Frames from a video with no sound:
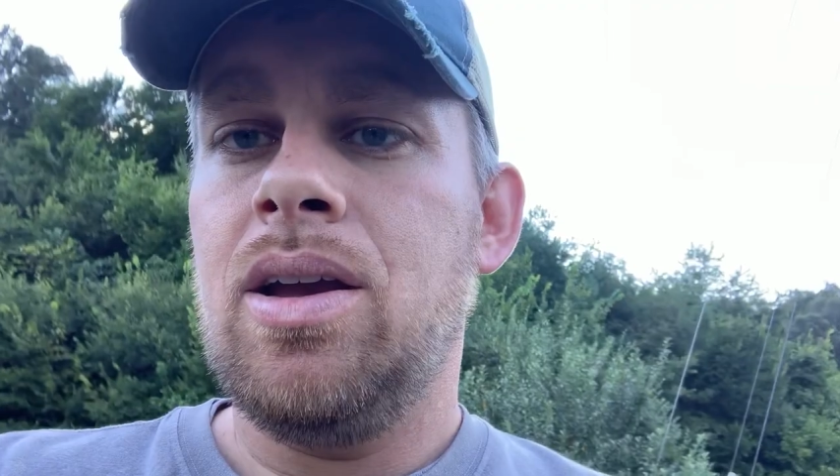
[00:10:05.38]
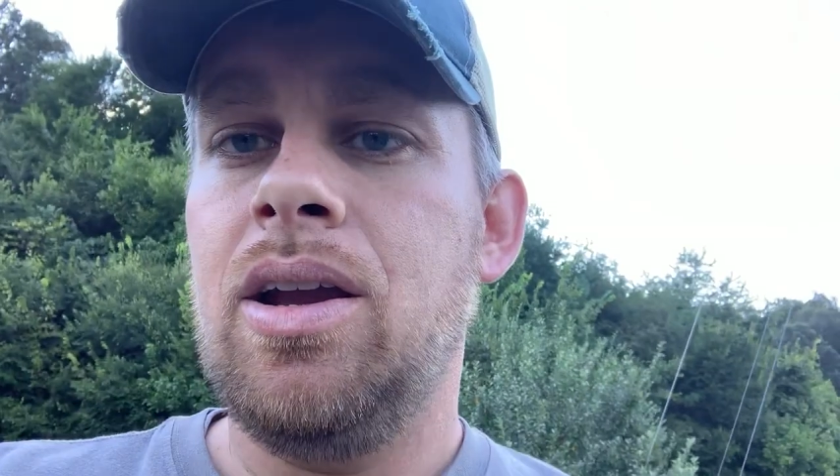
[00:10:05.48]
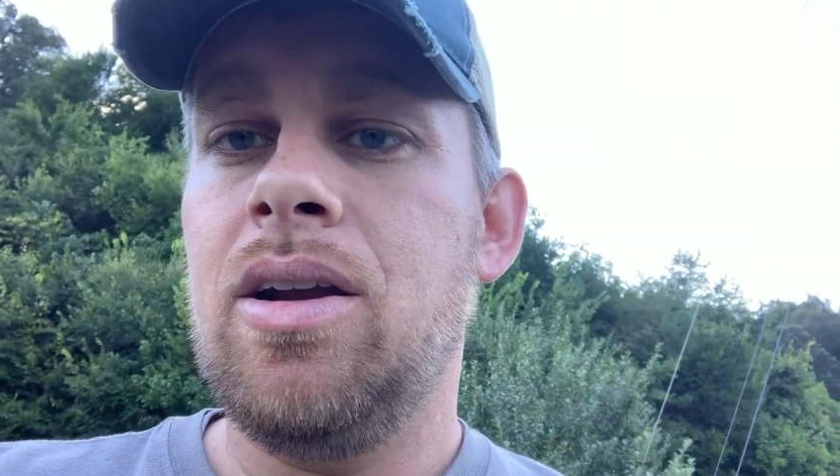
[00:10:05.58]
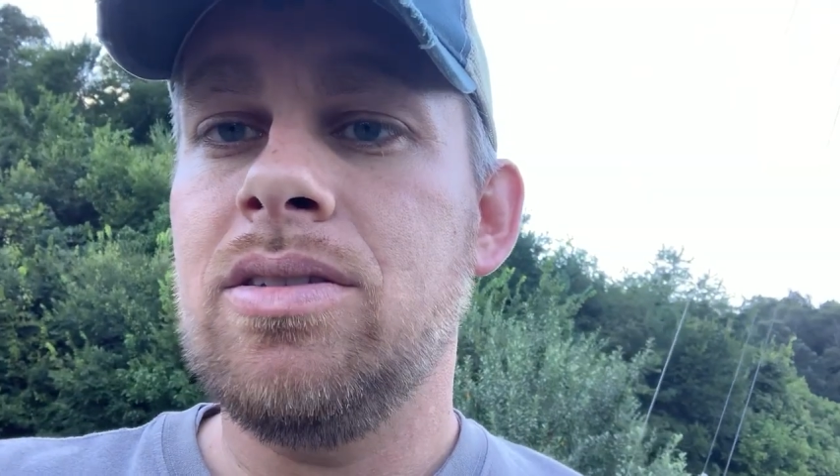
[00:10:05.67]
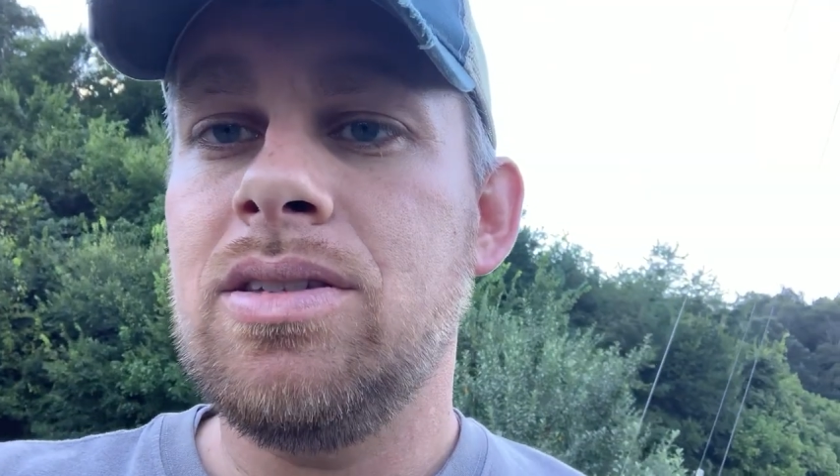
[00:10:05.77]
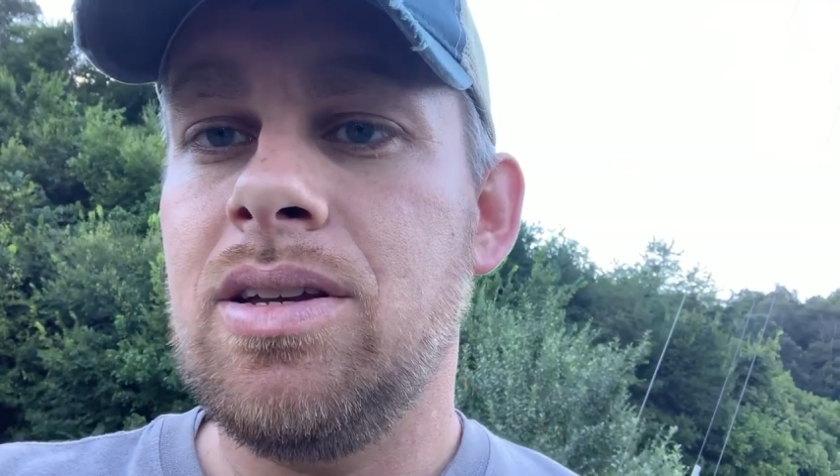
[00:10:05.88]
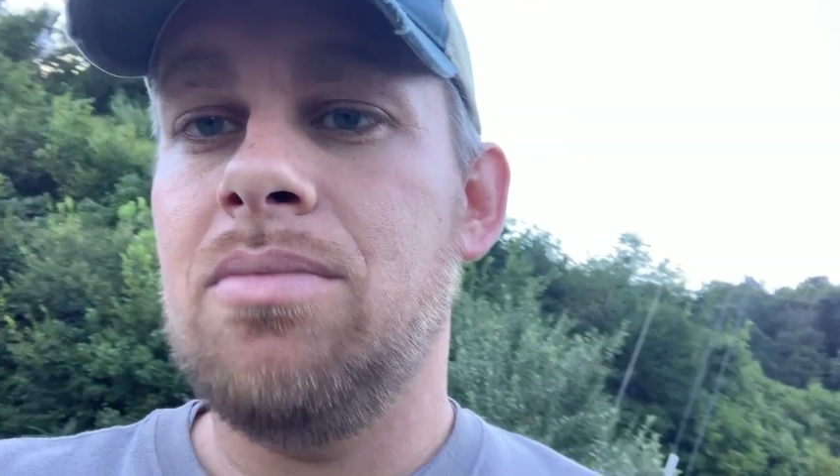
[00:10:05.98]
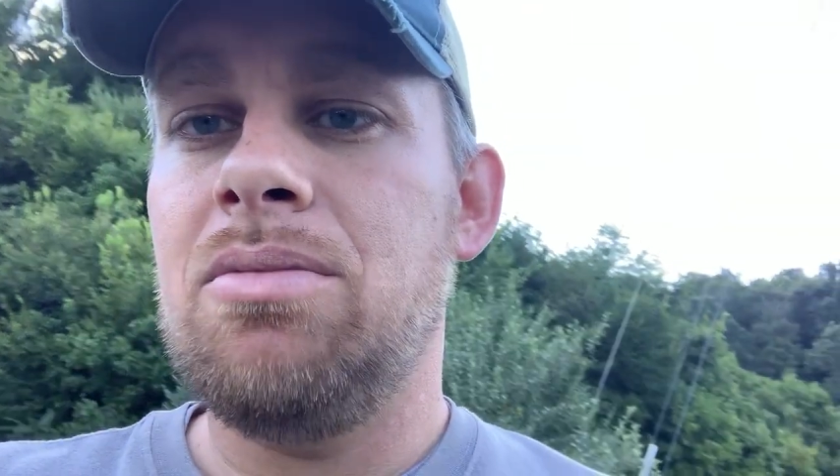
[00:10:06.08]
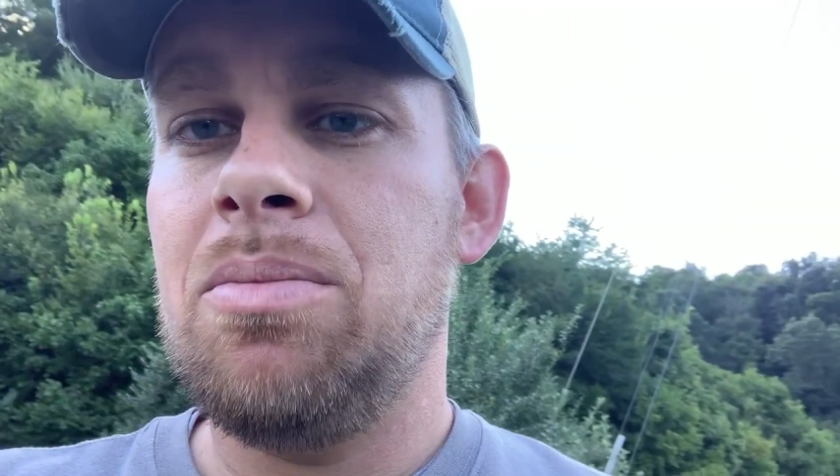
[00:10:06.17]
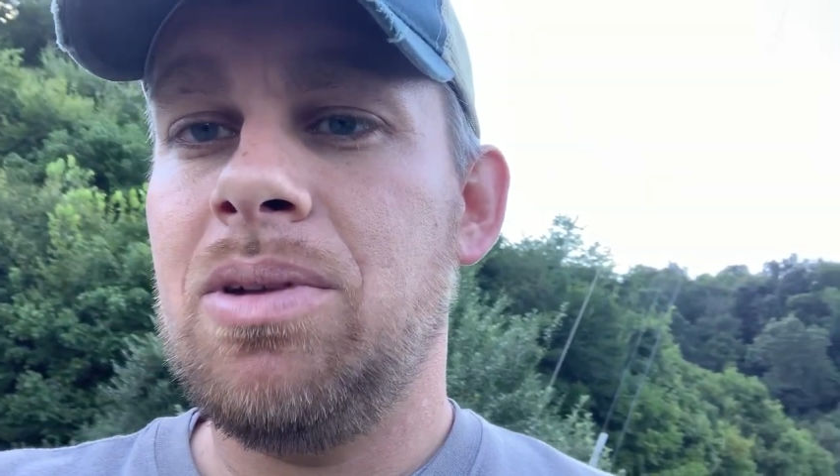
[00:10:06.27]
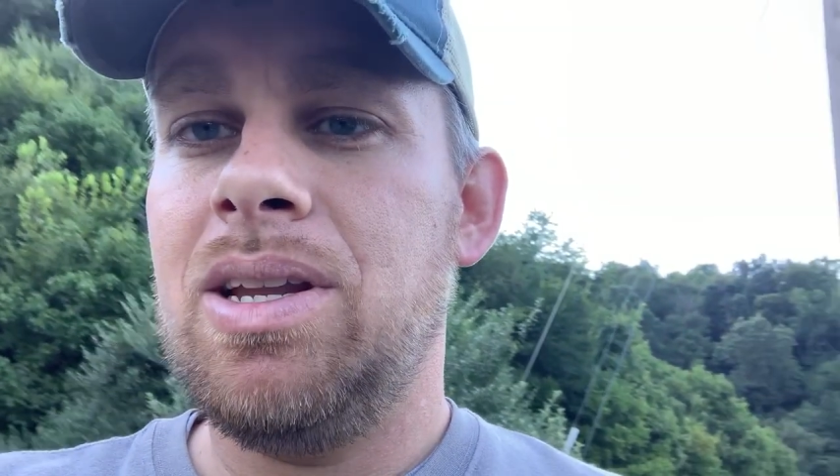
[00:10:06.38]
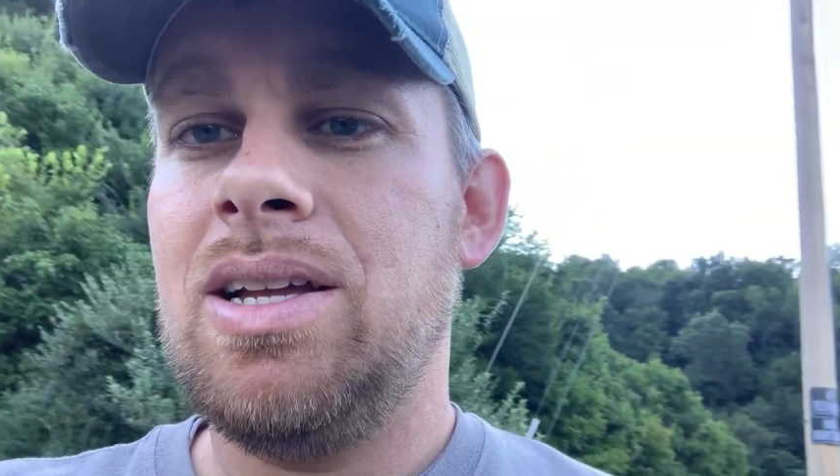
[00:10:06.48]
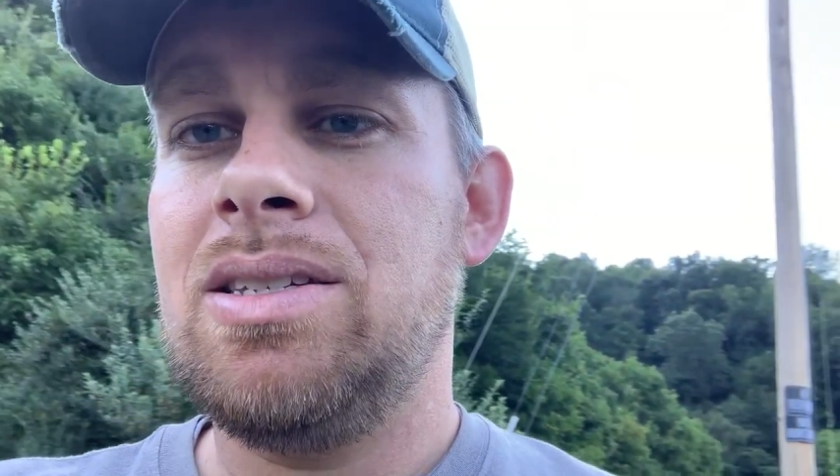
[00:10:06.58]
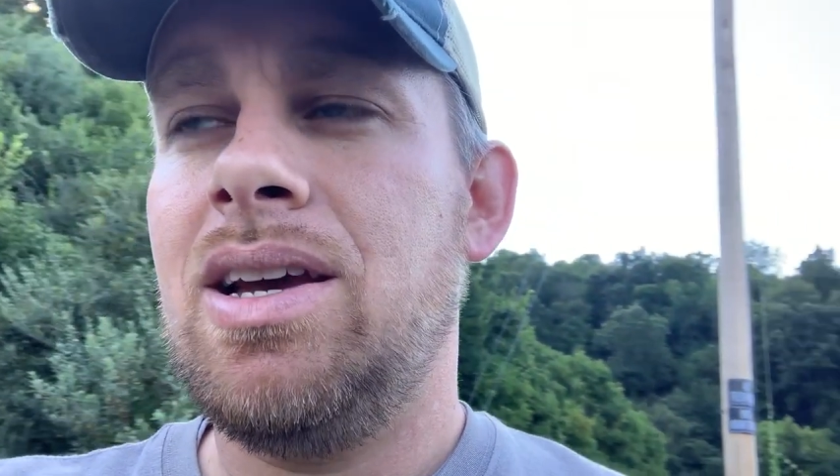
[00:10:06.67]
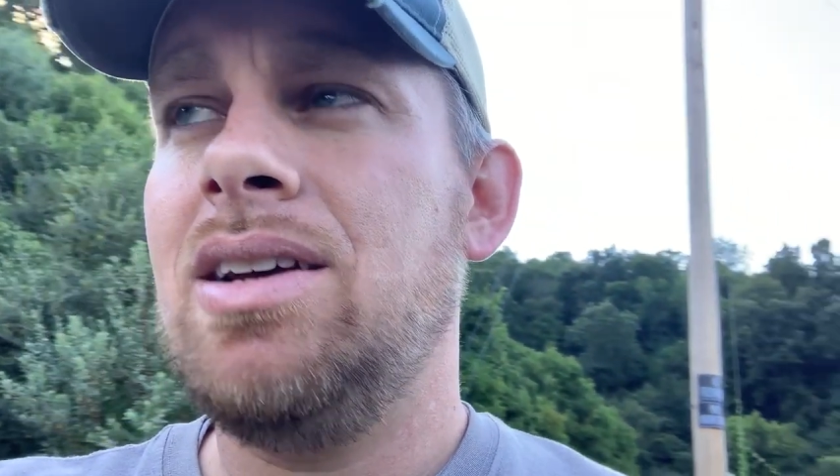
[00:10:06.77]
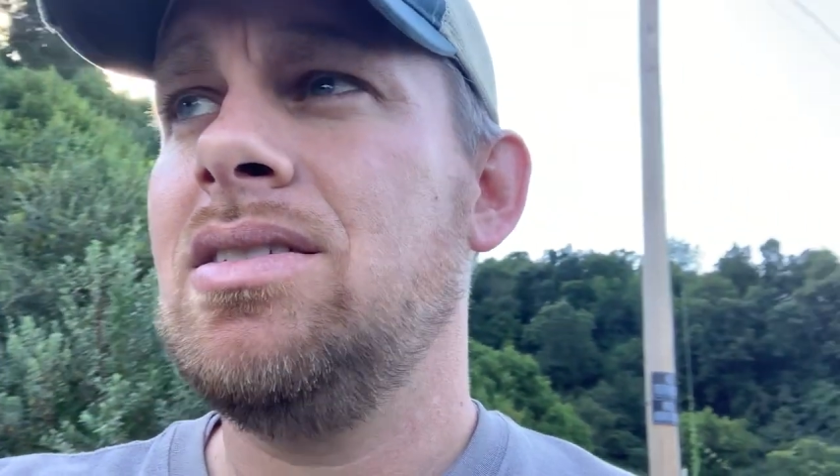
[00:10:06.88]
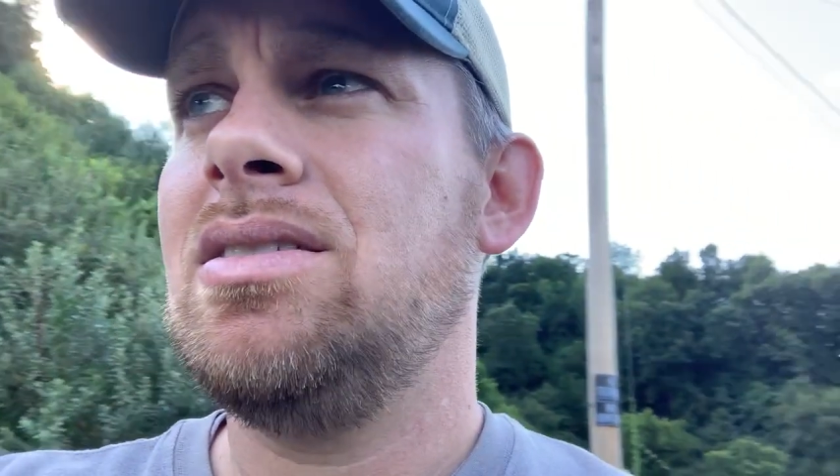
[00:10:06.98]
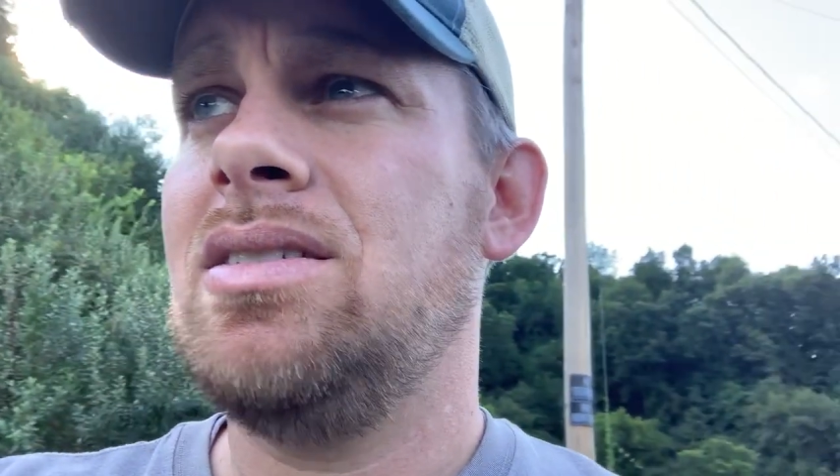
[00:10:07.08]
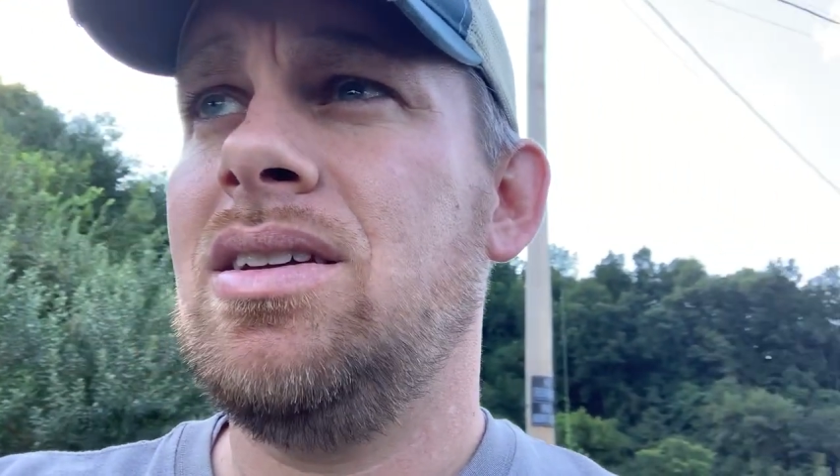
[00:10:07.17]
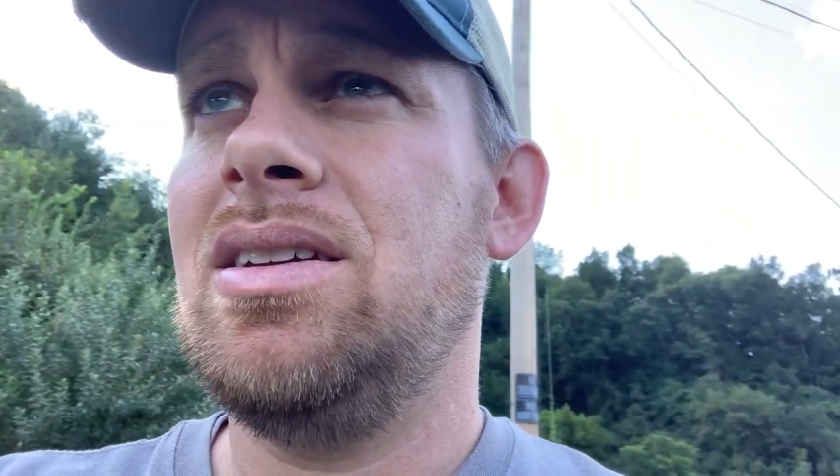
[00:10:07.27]
here at uh, mom and dad's house
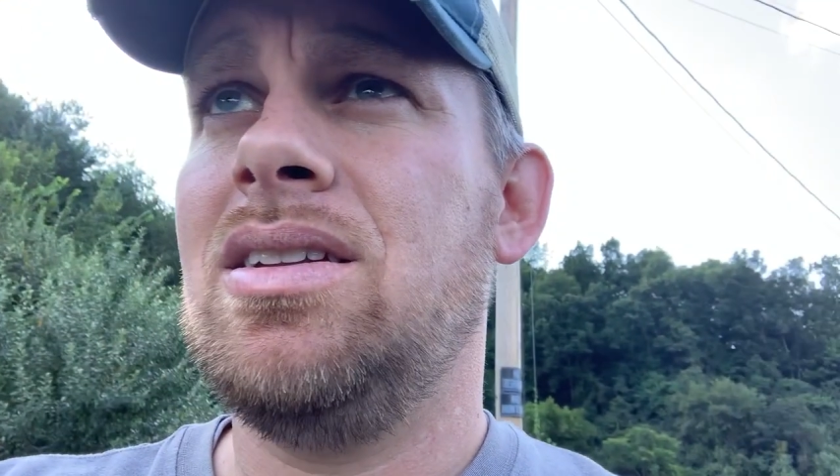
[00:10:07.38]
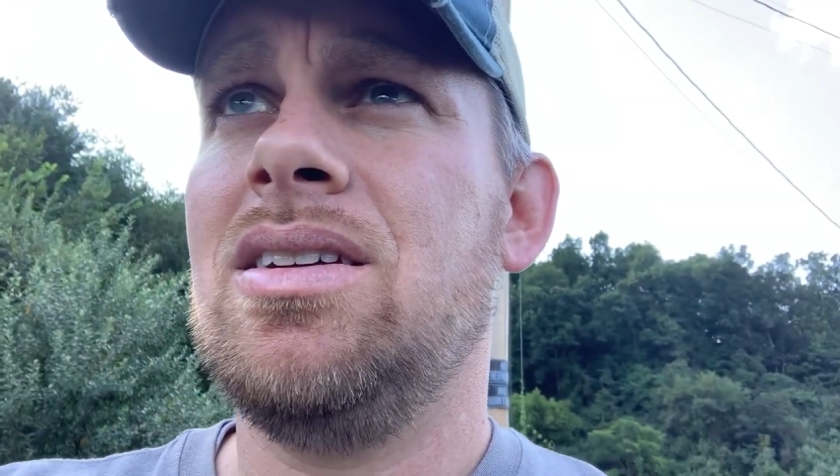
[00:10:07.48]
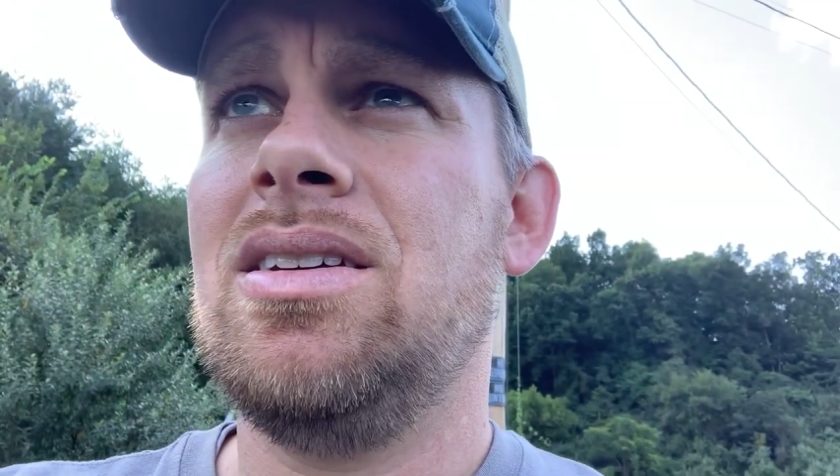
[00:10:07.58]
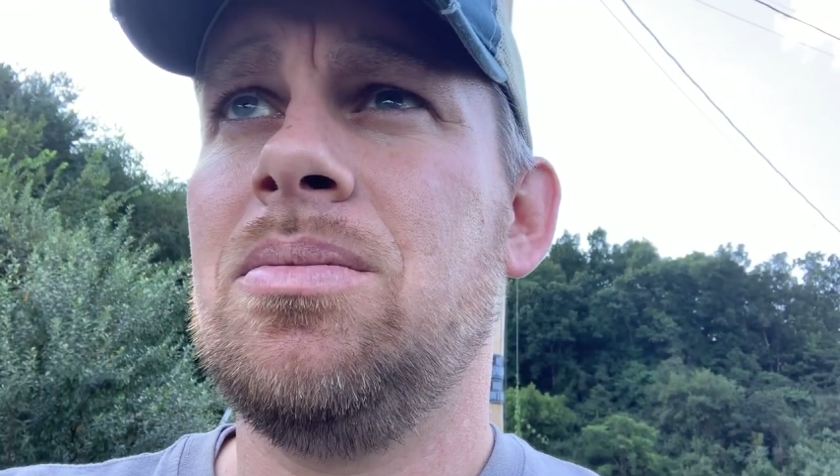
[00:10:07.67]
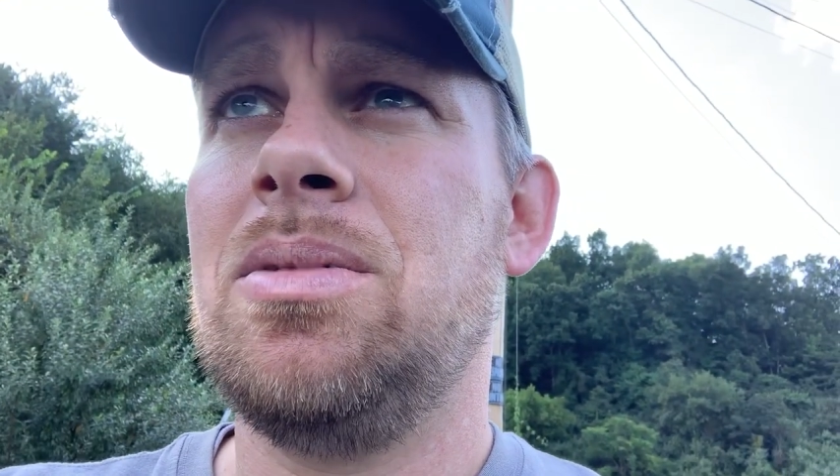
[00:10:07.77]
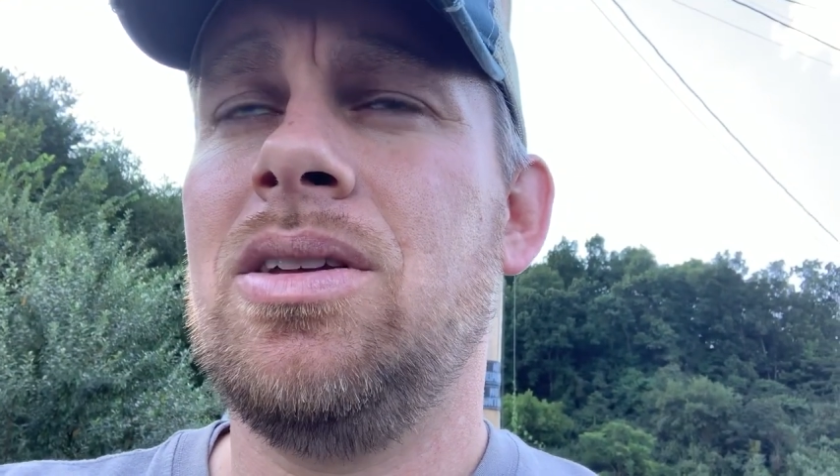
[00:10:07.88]
and um,